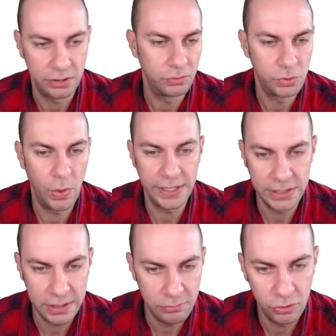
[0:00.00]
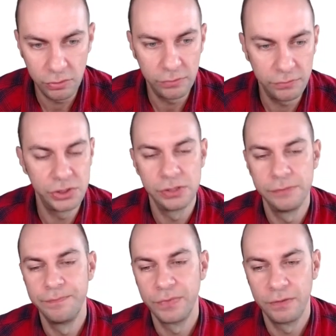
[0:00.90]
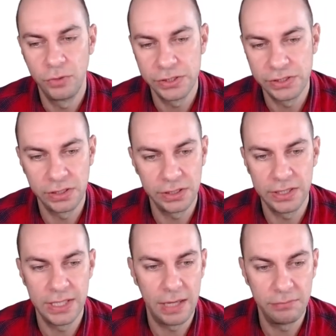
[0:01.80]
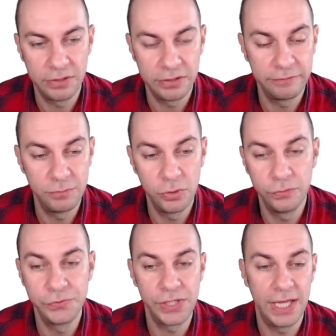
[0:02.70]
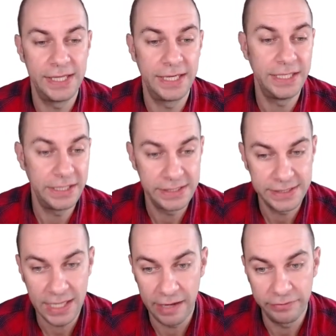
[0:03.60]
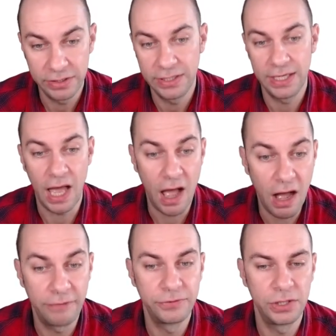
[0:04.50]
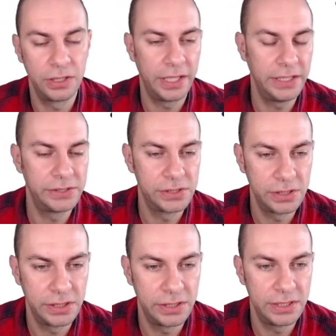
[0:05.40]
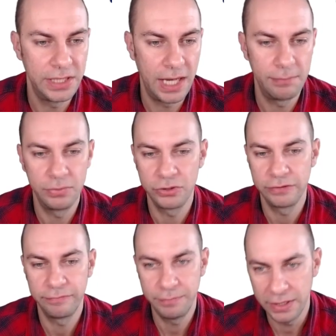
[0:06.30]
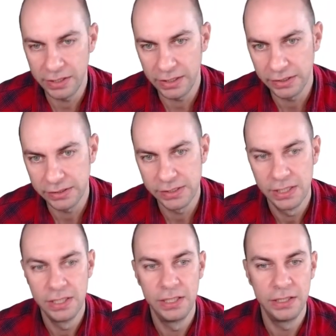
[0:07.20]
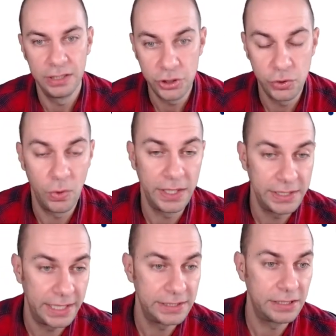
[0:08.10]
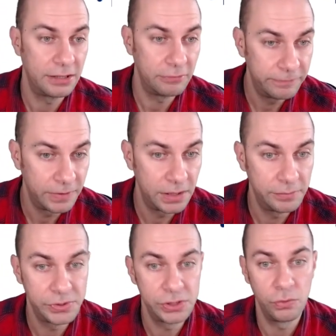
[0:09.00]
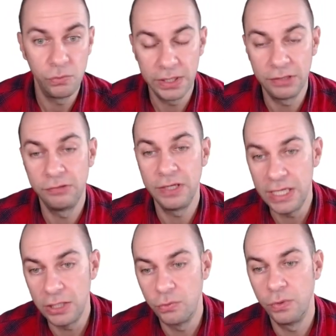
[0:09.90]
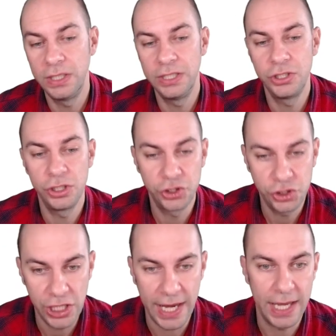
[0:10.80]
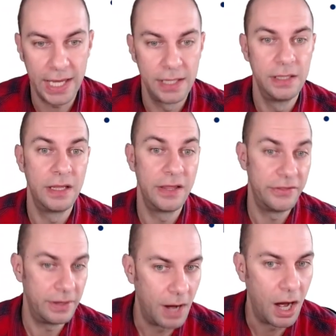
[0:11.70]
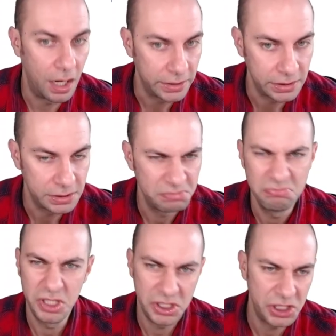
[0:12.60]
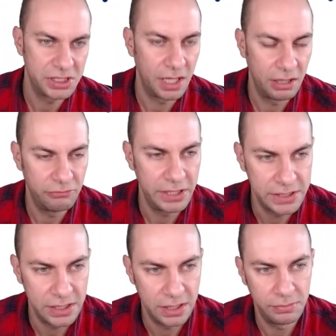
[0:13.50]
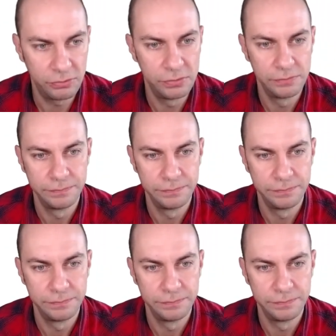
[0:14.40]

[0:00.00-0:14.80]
20 moves for a certain number of moves, and then he discovered that after a certain number of periods, the two identical firms will equally share the market, which is a reasonable